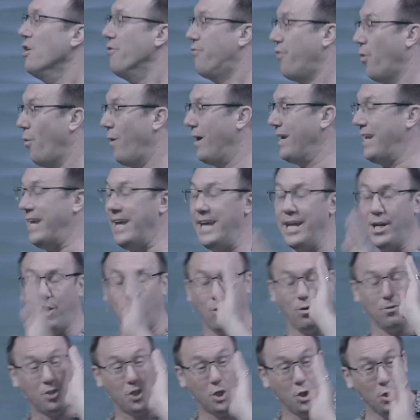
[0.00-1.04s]
for what He
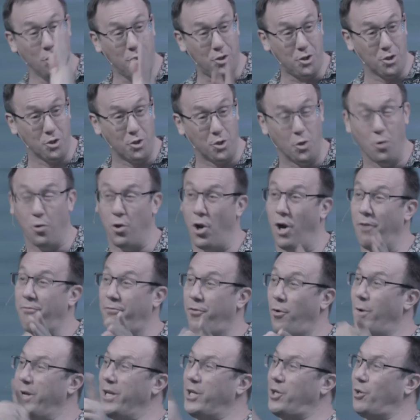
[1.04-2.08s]
called you to do, not
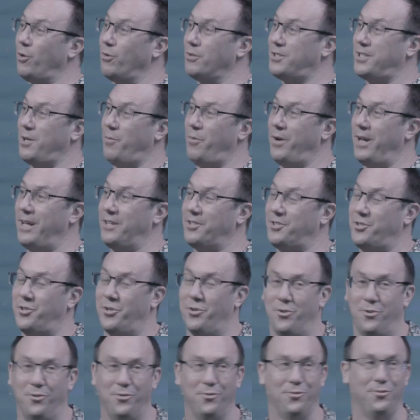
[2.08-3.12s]
for what He called someone else to
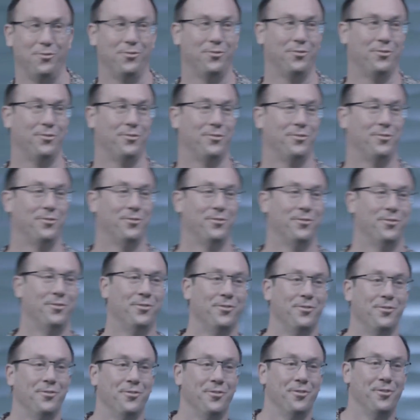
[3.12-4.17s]
do.
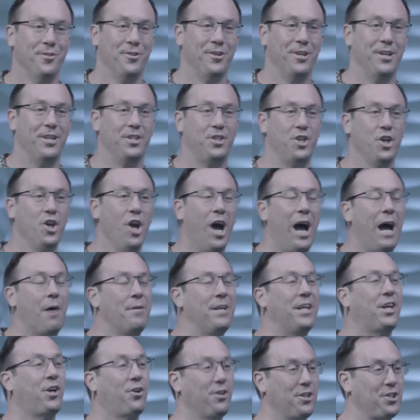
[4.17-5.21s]
And do you know how
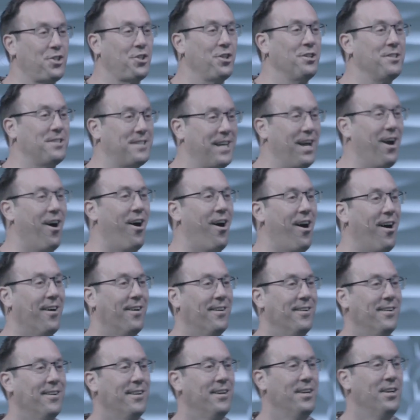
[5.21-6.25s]
many Christians there are
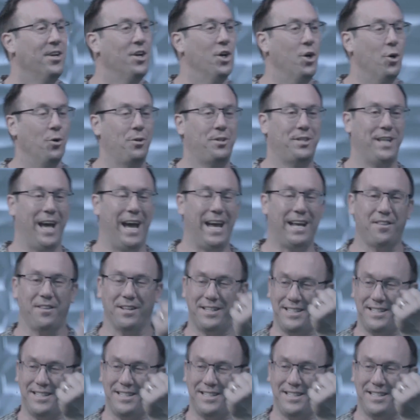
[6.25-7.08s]
who take the